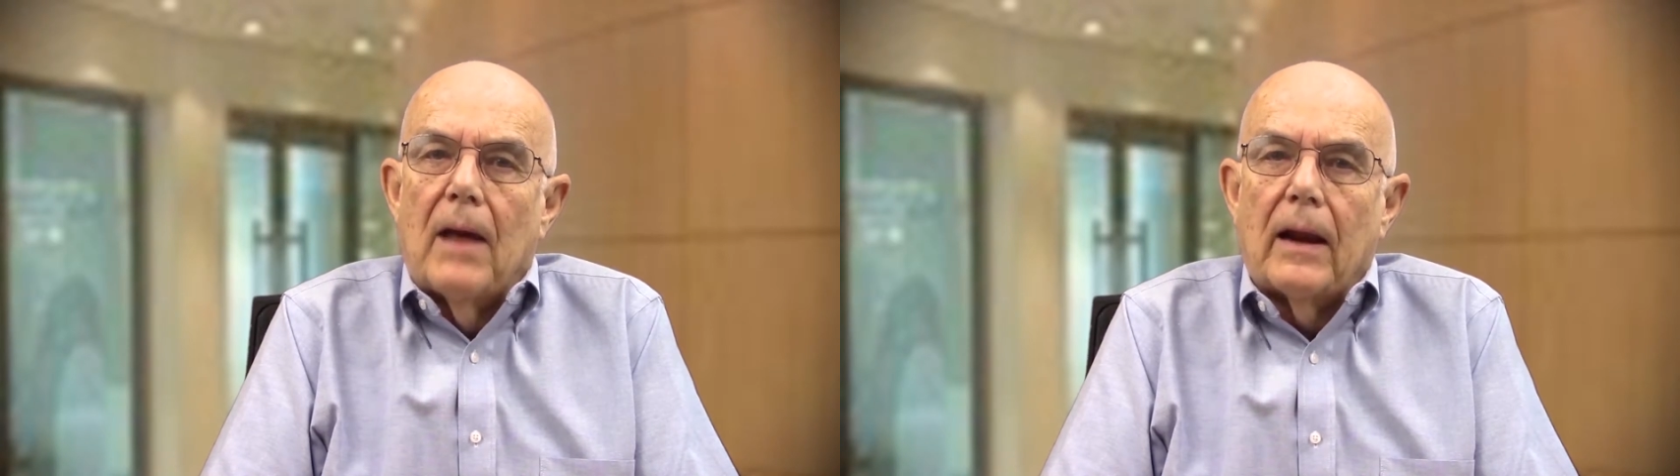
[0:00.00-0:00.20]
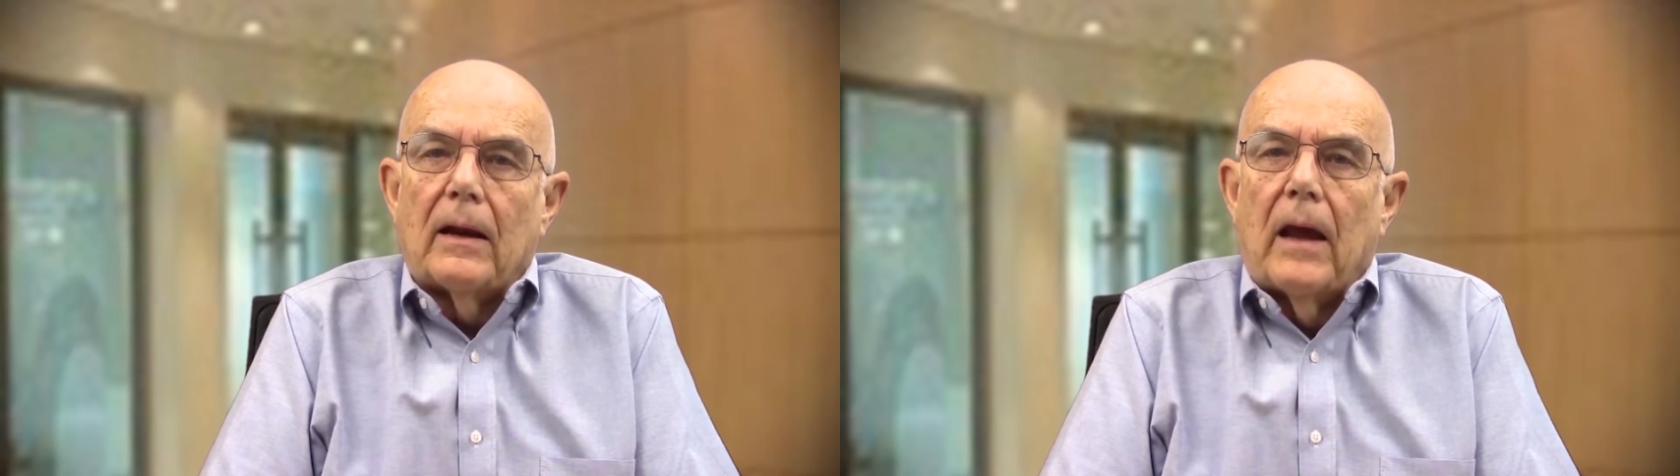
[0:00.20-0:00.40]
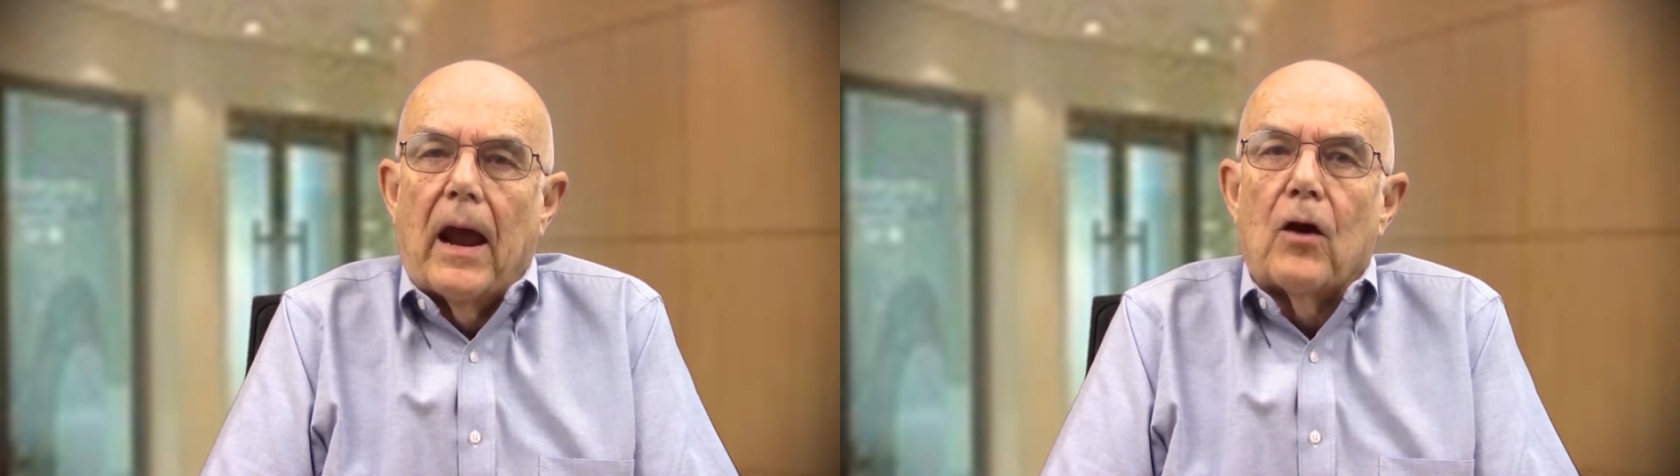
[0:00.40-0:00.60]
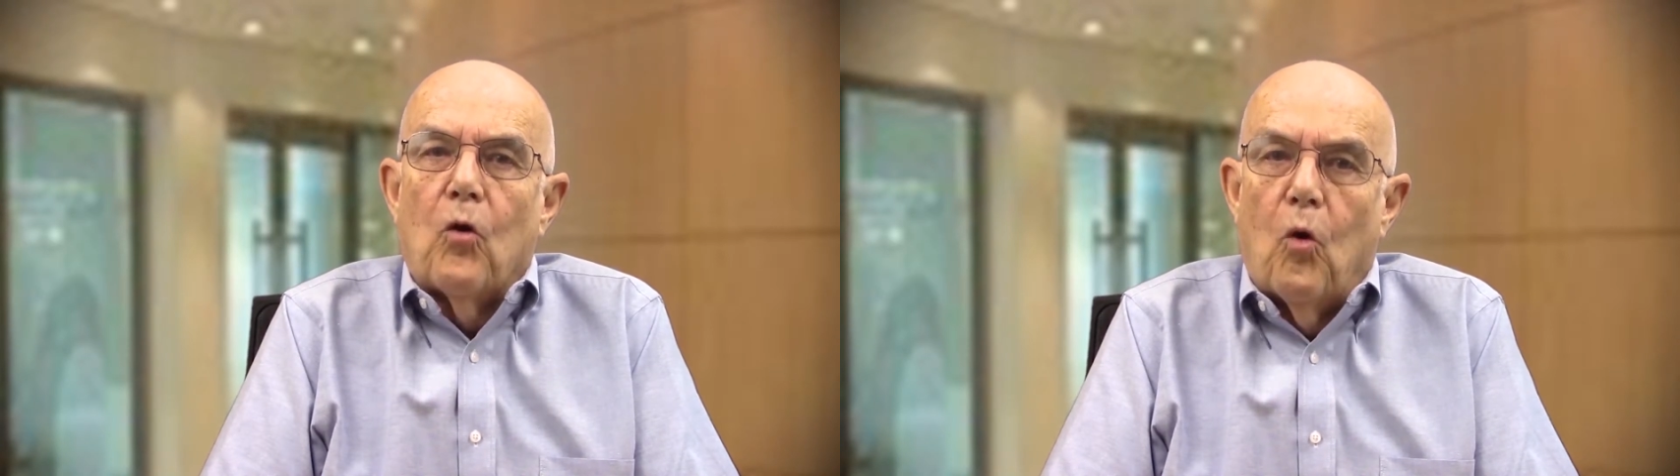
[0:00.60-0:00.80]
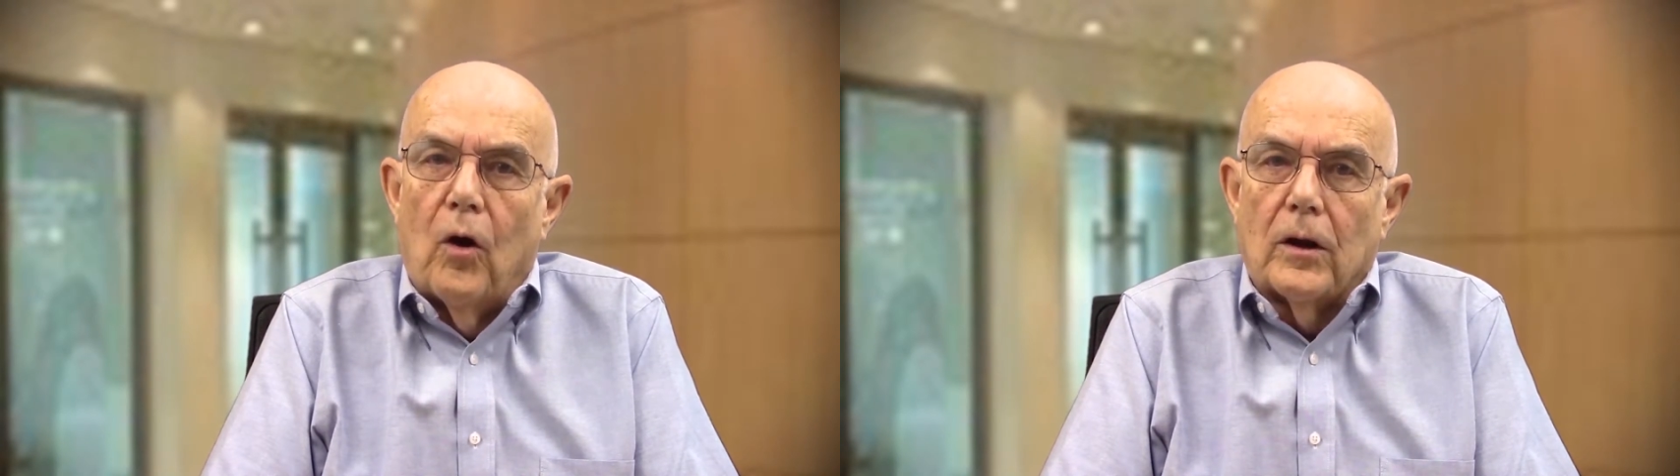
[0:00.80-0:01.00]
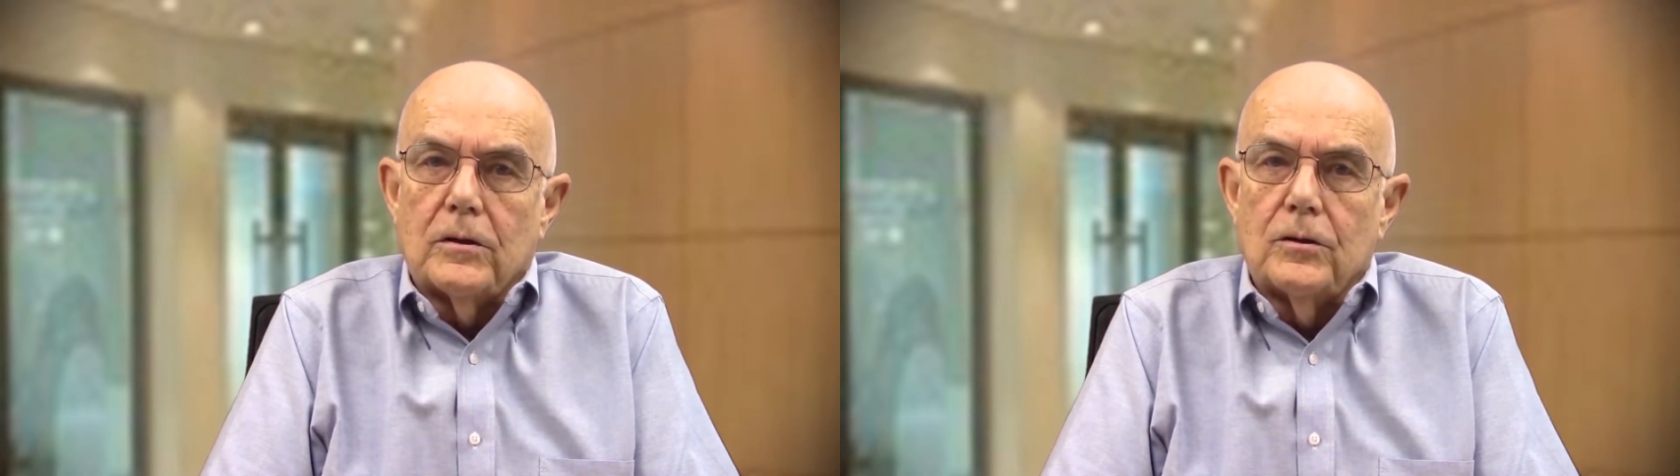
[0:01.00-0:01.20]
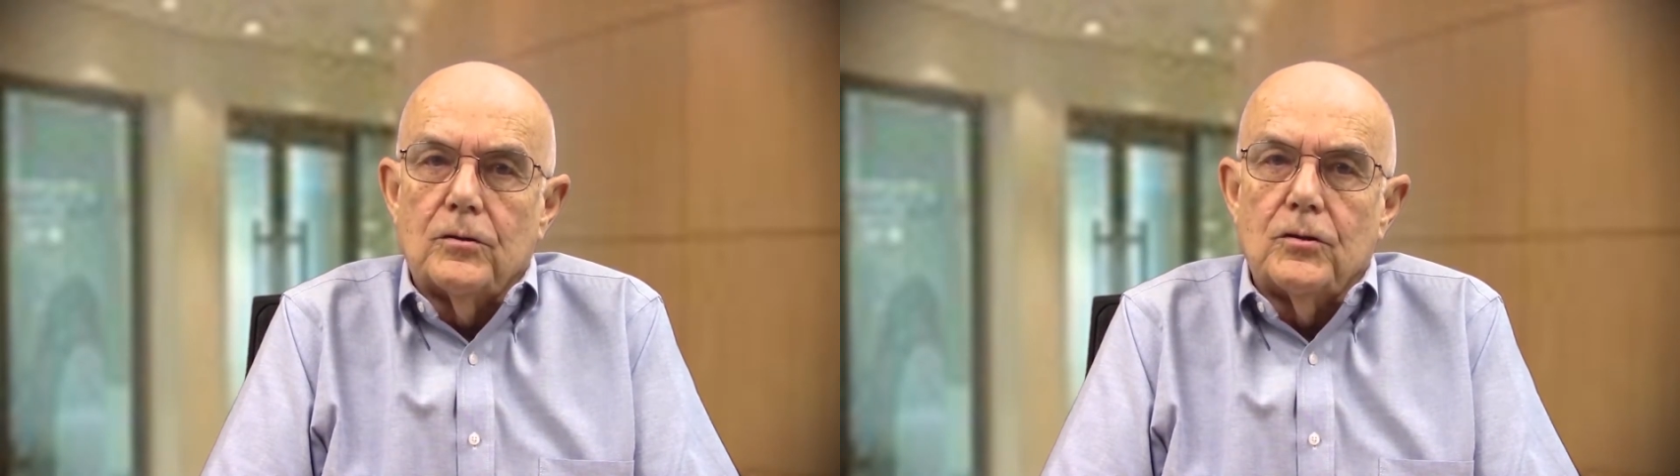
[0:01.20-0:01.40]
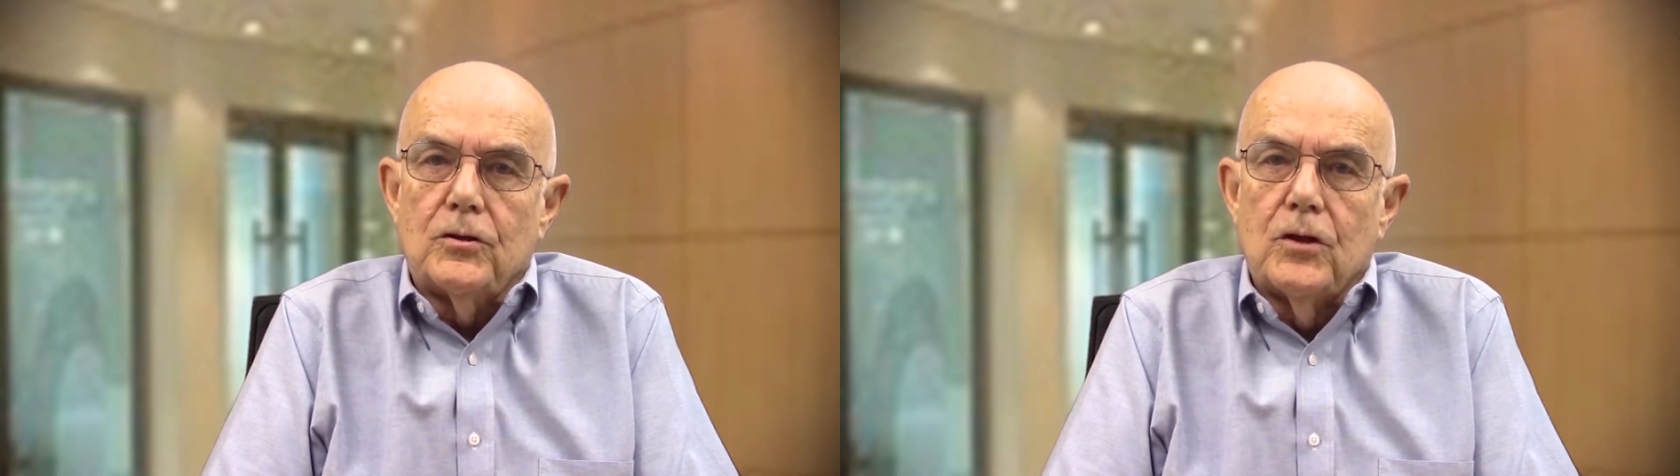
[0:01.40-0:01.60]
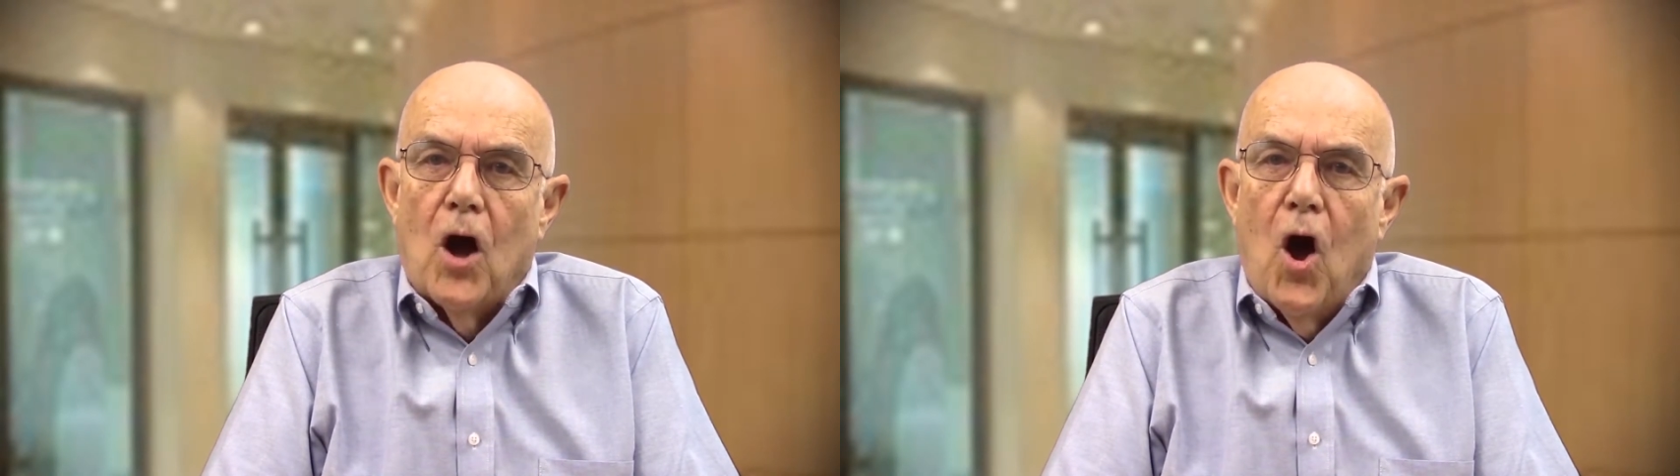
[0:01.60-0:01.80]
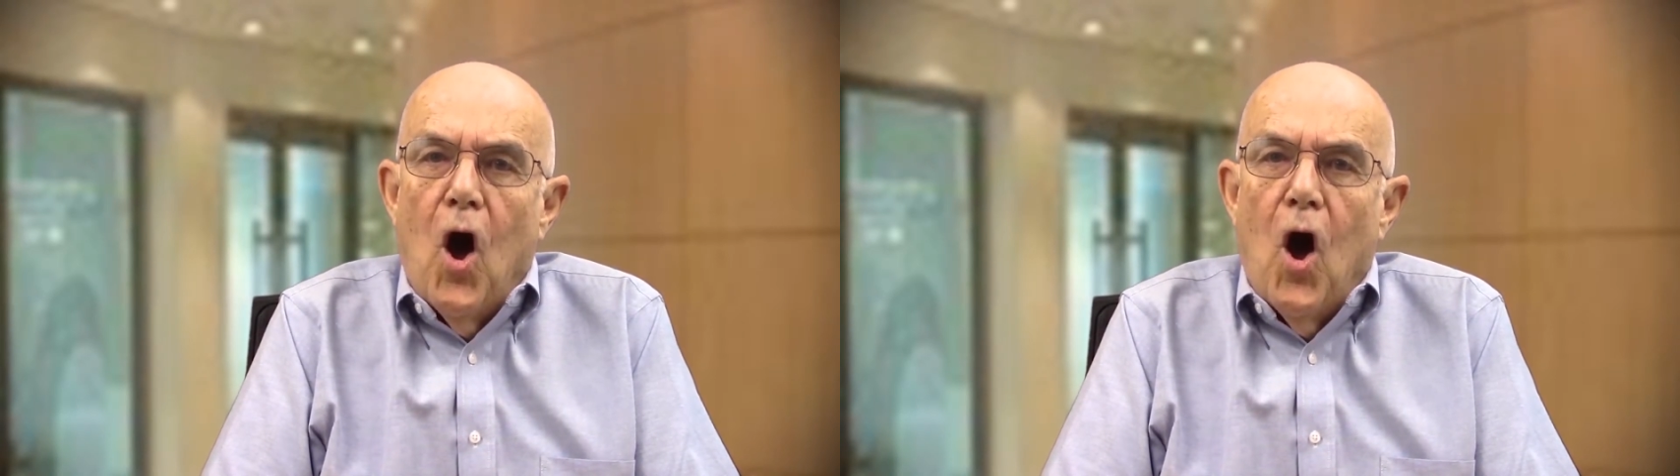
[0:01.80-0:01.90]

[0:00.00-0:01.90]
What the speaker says: Medicare auditors